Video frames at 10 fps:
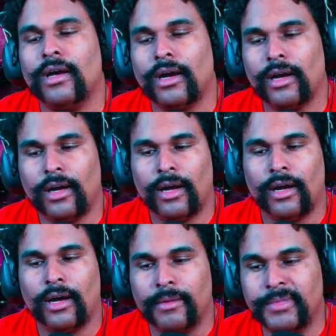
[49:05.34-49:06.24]

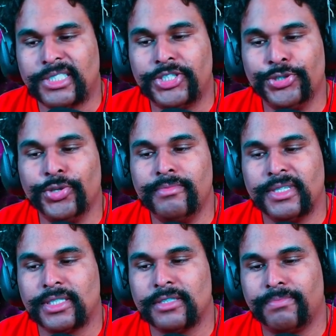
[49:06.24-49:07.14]
Ah, Mr. and
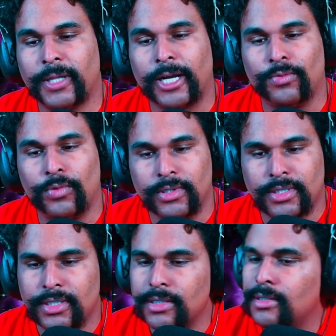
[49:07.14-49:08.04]
Mrs.
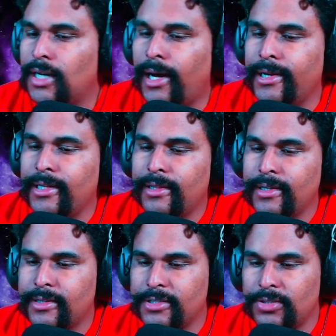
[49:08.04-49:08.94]
Blackwoods. I didn't
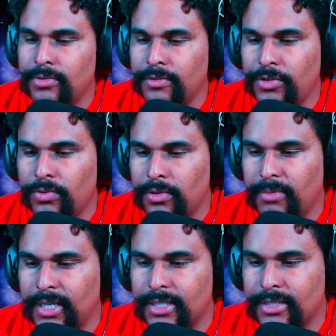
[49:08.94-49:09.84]
think the two of you would
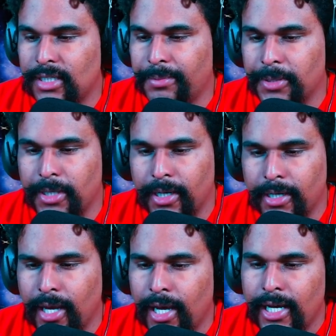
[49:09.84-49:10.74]
make it to supper tonight
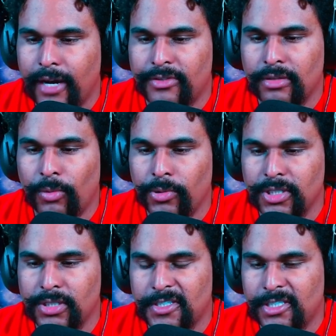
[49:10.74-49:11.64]
after the morning's
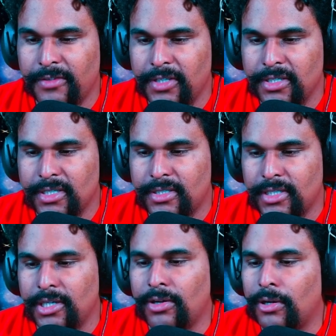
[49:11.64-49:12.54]
festivities at
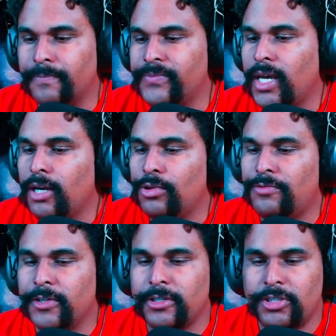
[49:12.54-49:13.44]
City Hall. We'd
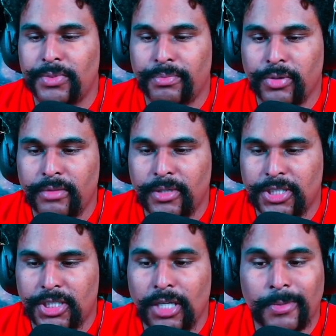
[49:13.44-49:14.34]
figured you'd be pretty much
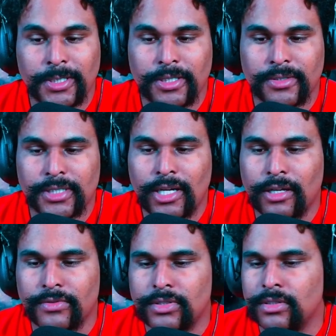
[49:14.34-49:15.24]
keeping to
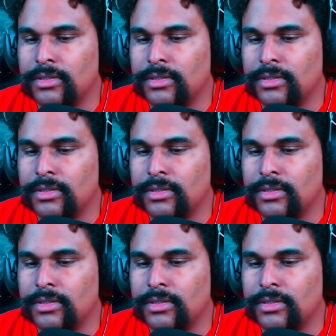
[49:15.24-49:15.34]
yourselves.